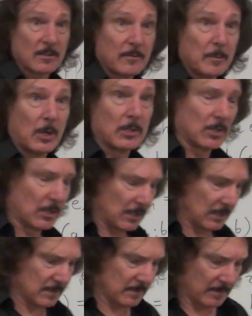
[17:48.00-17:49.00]
of
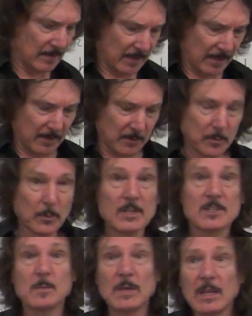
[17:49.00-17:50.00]
monoids,
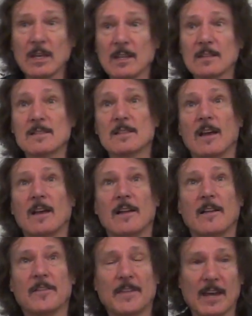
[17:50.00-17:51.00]
which means
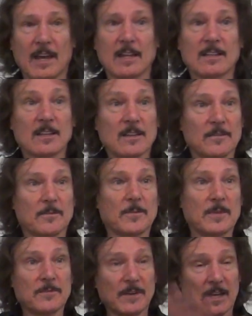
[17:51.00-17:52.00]
that
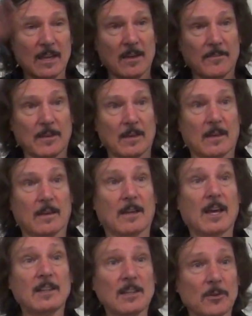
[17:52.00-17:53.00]
if I have a
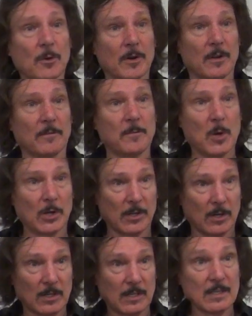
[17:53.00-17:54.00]
category of
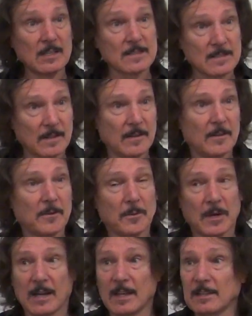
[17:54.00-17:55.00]
monoids,
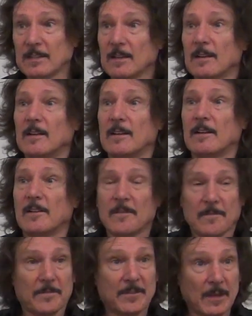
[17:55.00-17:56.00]
right,
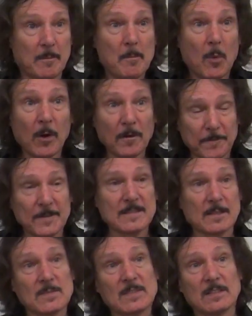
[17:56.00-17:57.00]
the
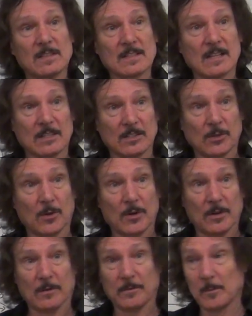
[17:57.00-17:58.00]
morphisms in this category of